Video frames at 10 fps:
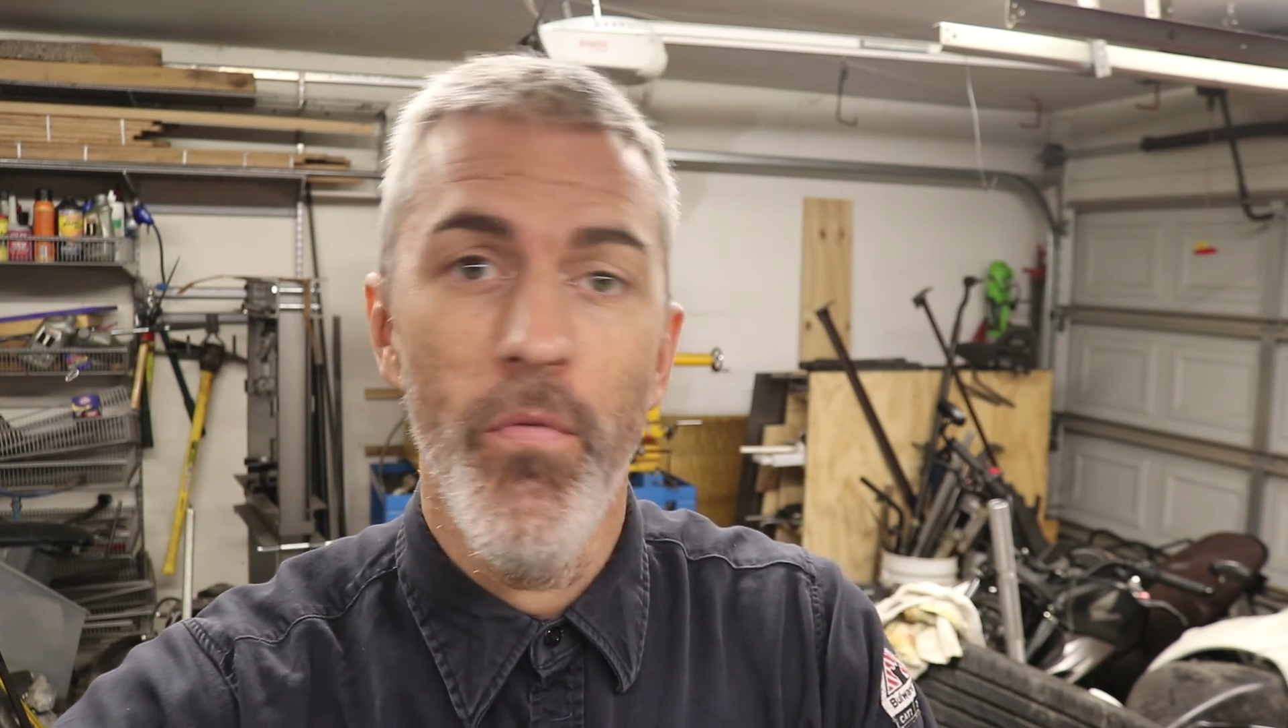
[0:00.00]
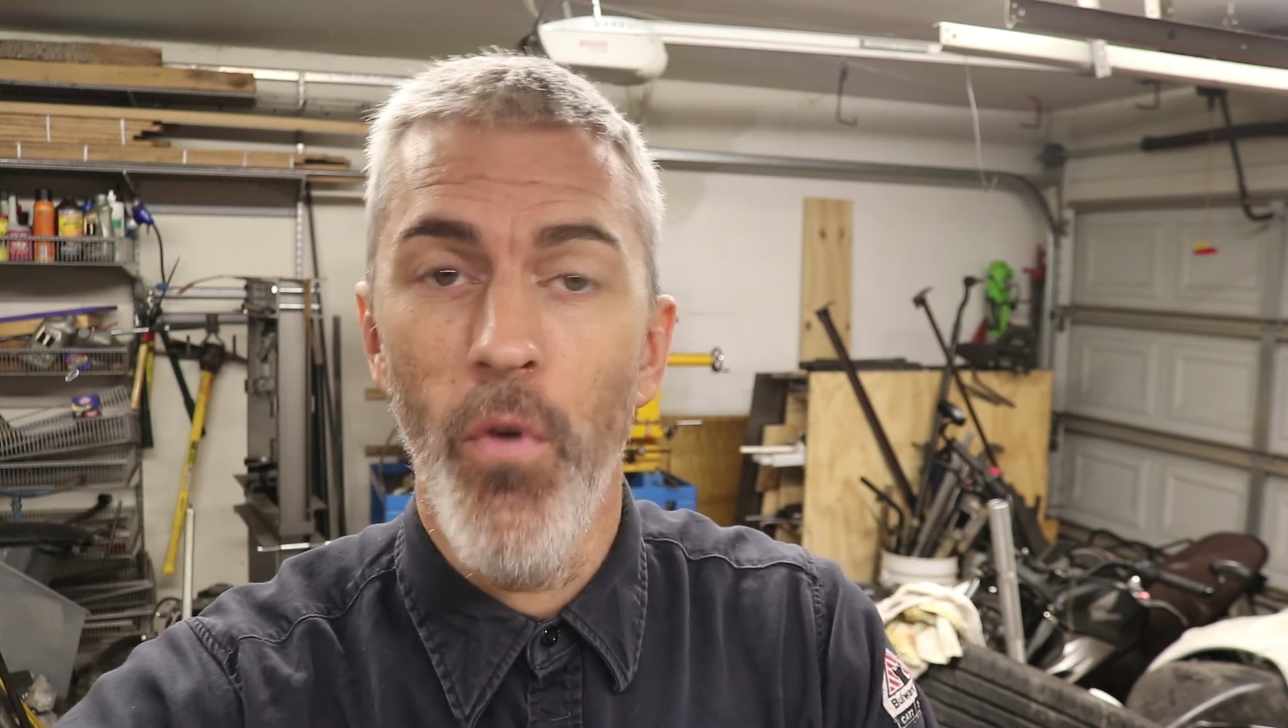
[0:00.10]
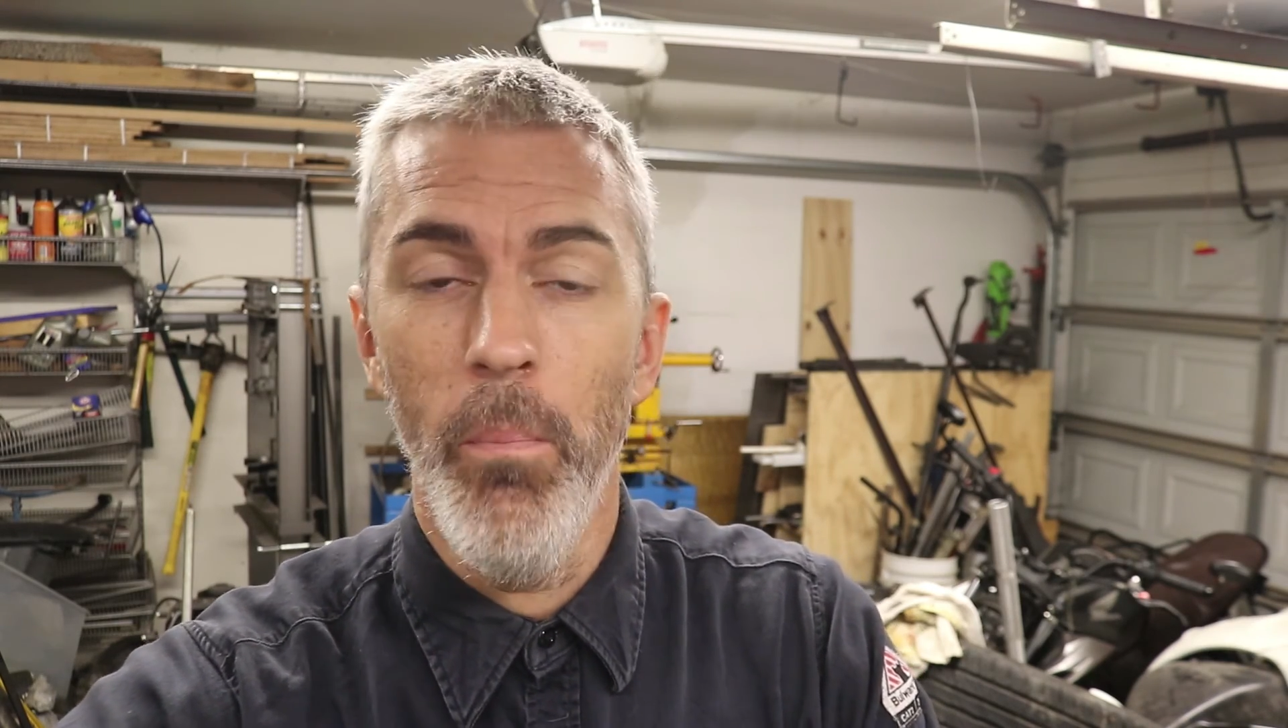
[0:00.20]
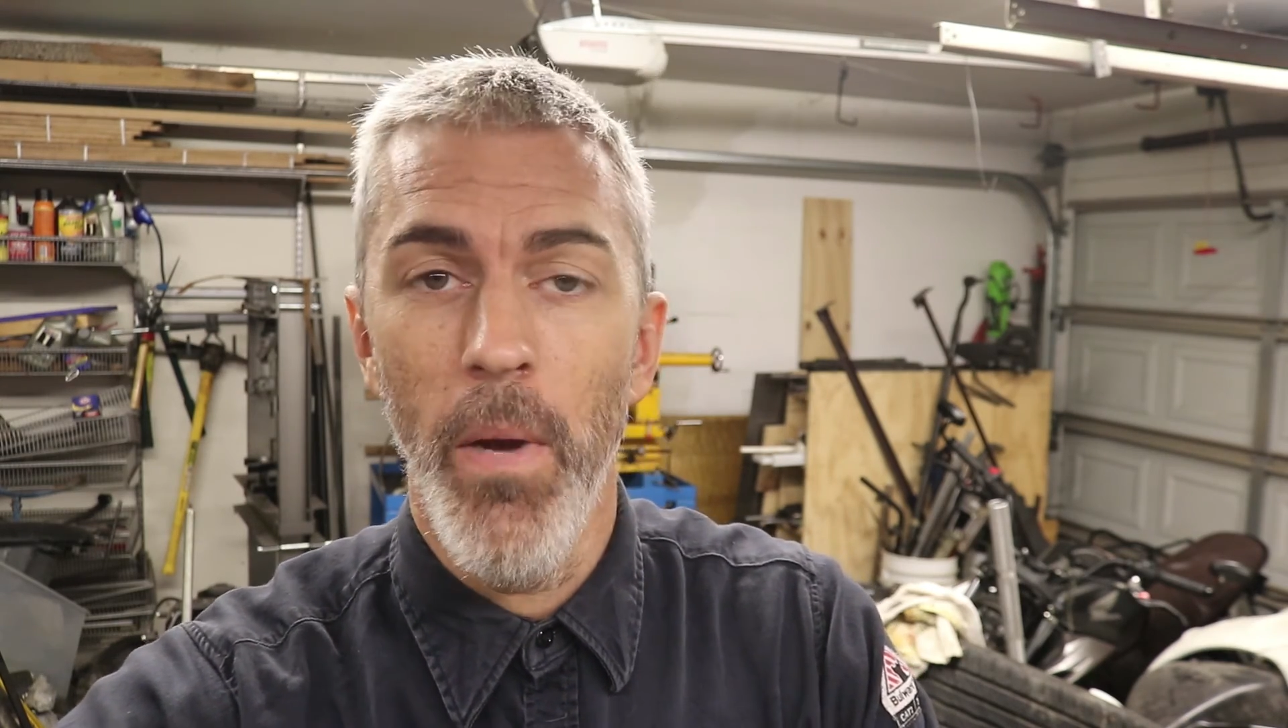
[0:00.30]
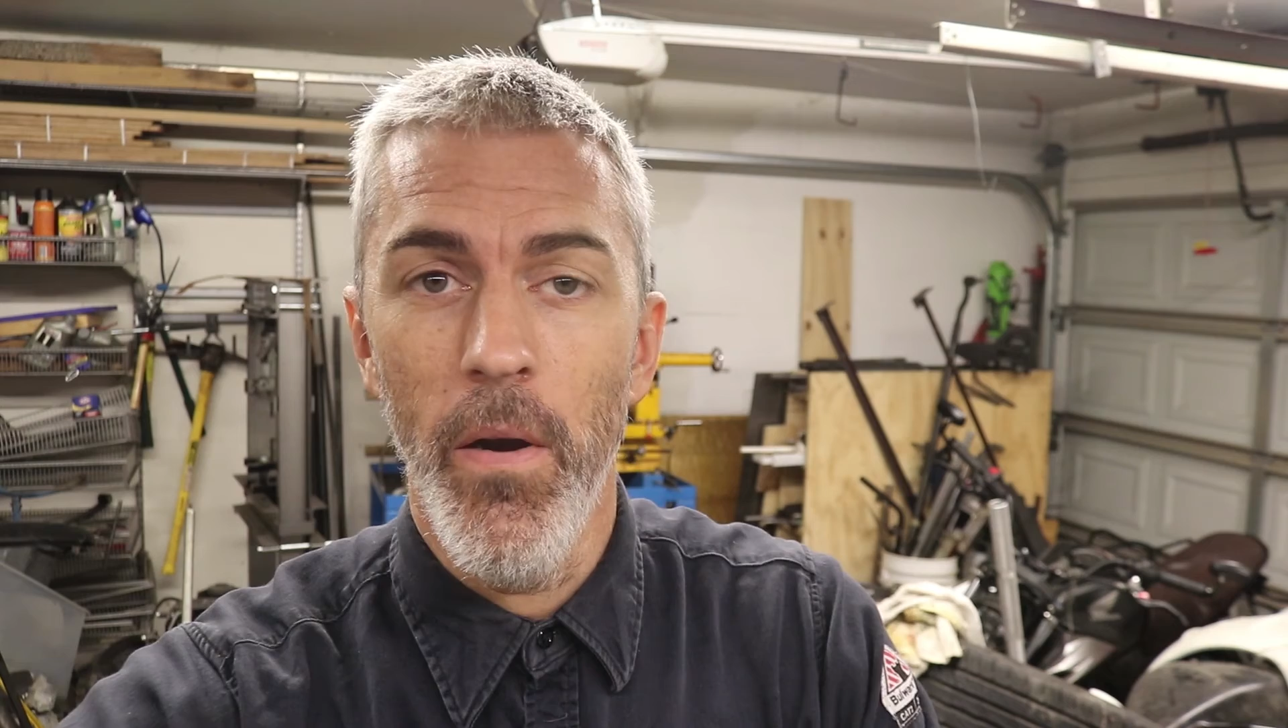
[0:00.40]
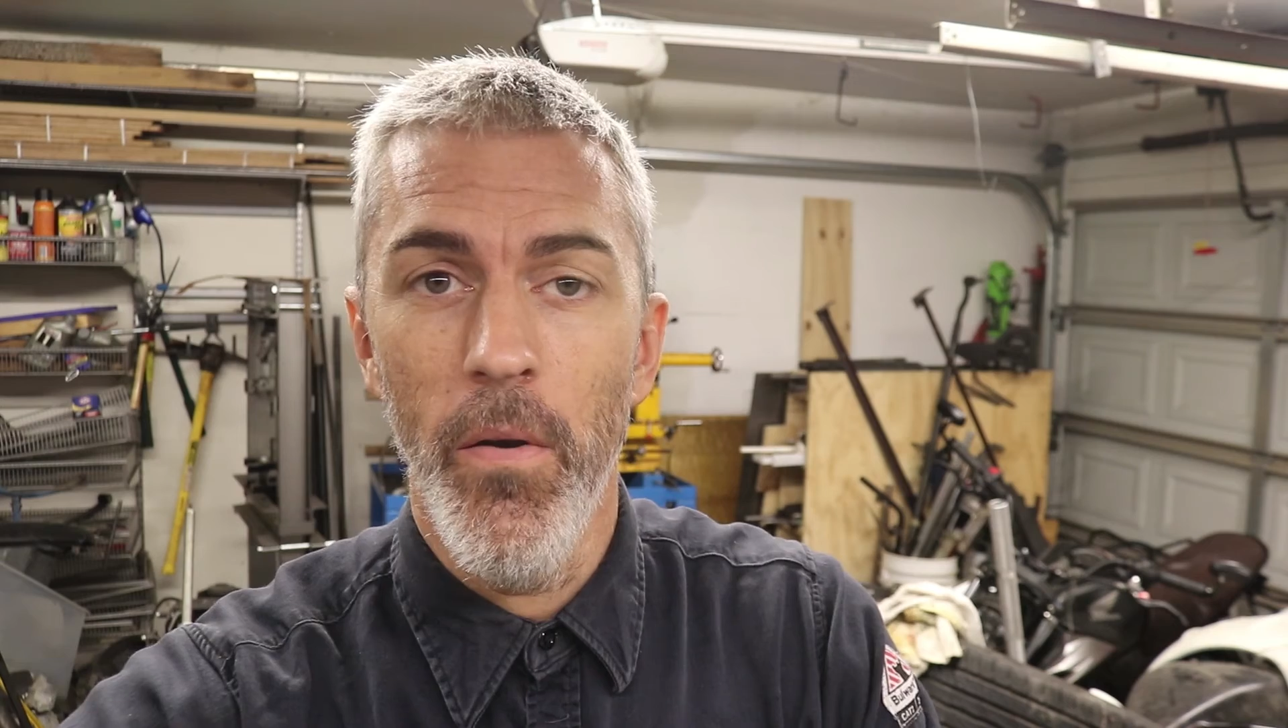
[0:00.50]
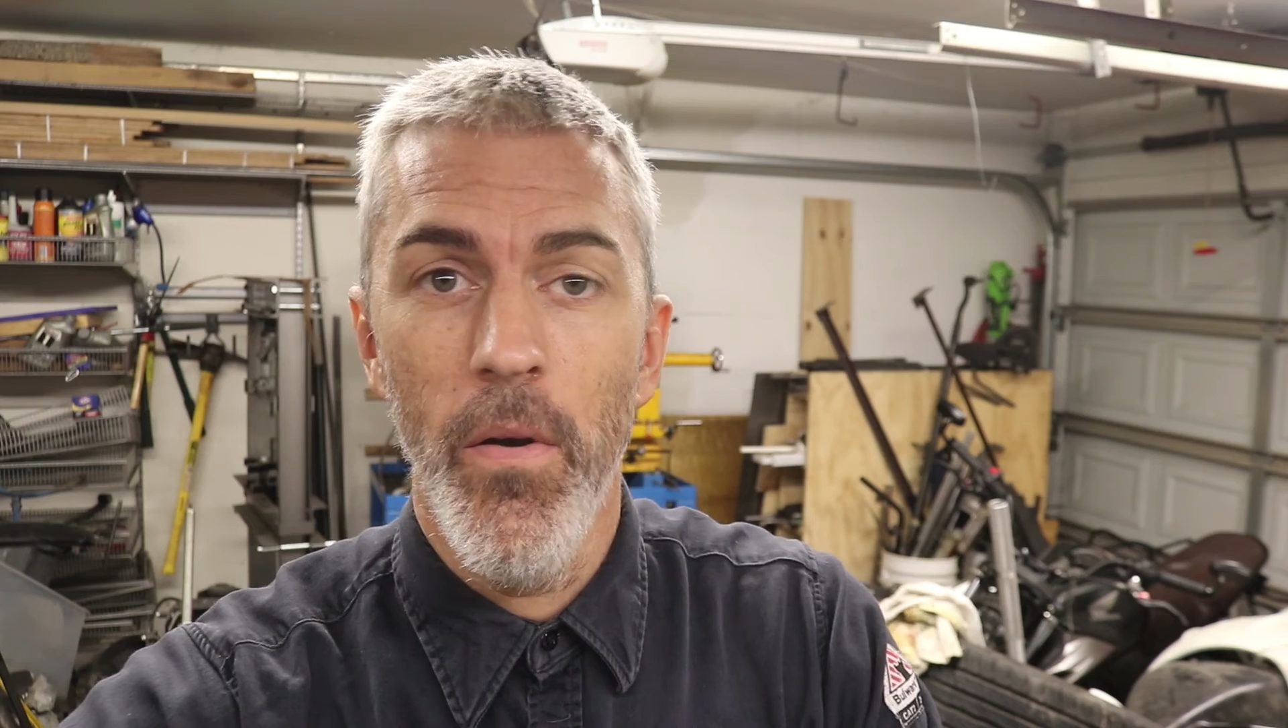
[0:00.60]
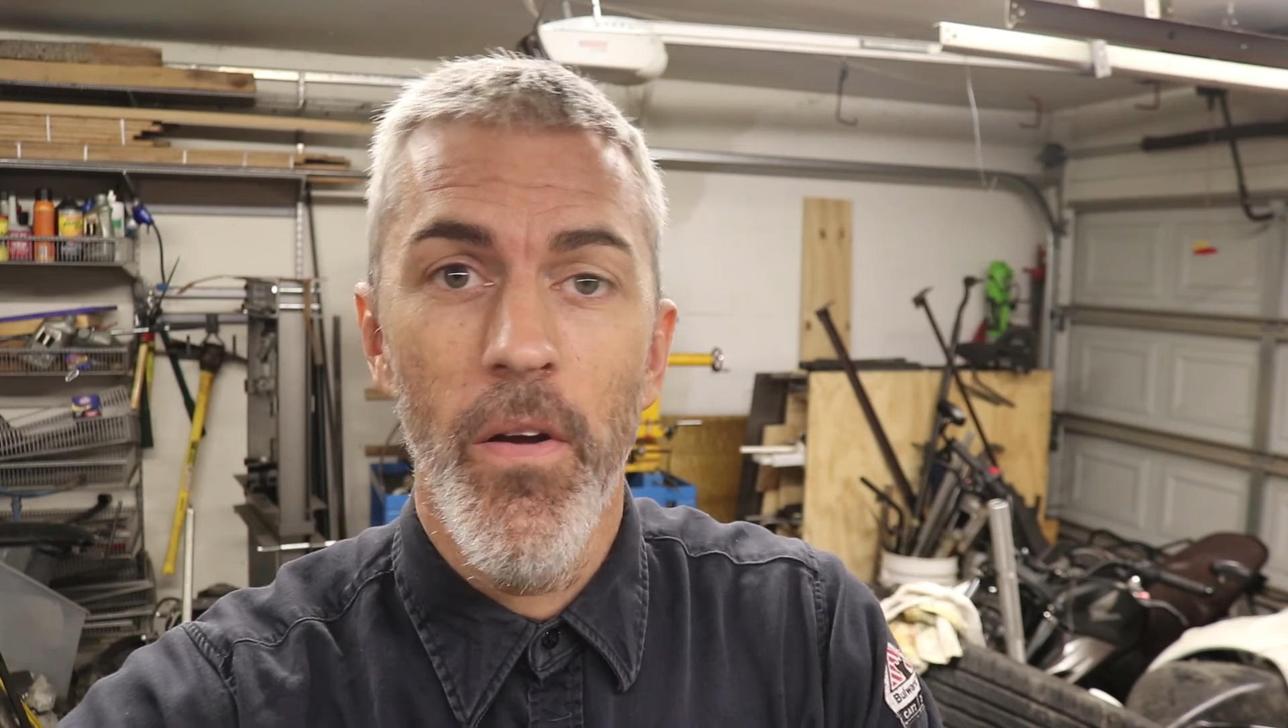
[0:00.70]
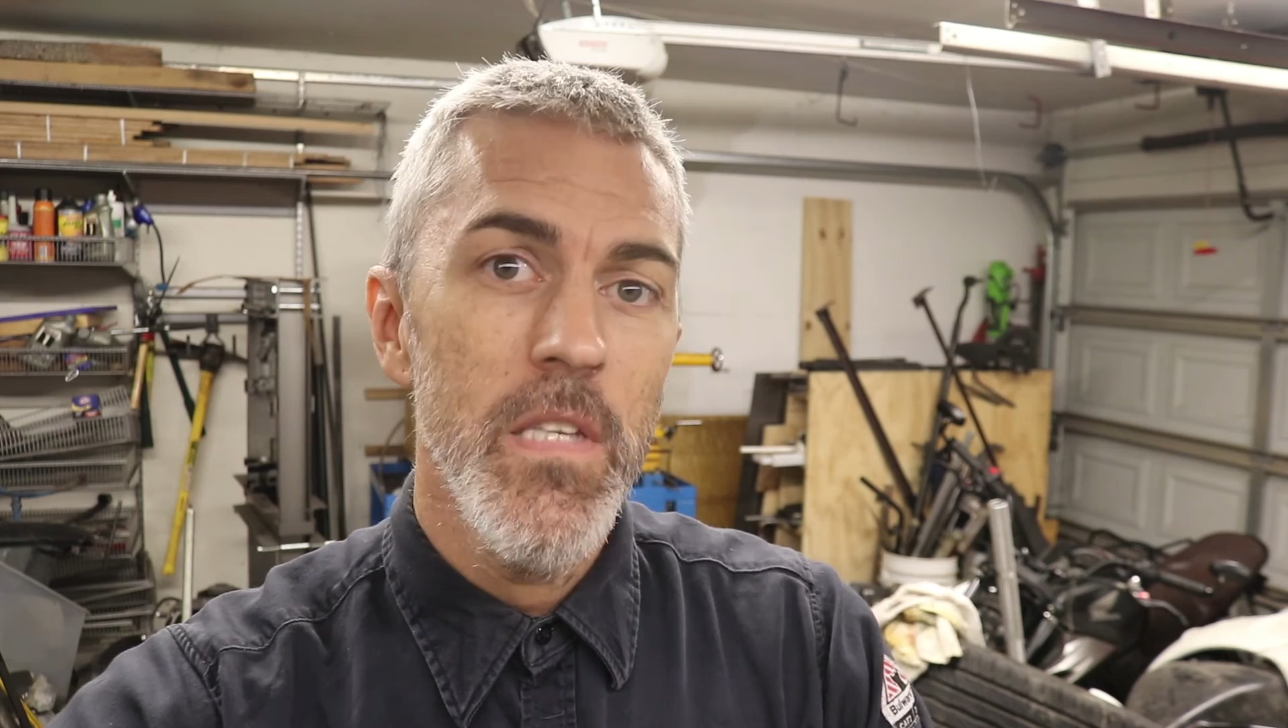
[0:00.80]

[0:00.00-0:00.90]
foot pedal.